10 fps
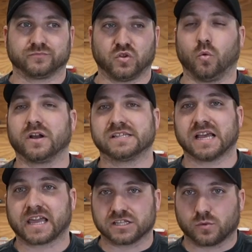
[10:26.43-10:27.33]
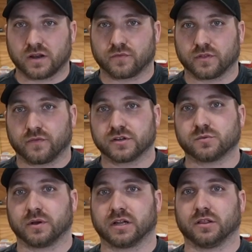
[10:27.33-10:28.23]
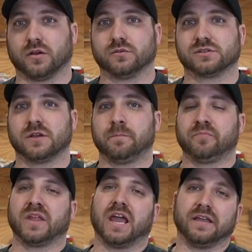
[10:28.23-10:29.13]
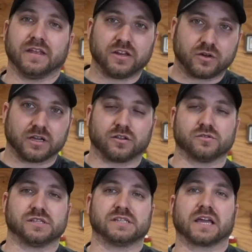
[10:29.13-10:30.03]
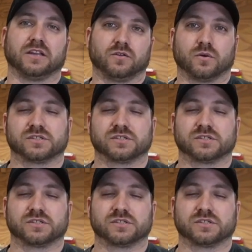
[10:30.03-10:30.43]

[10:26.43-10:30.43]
20 seconds waiting for the first one to close, and then you can close the second door.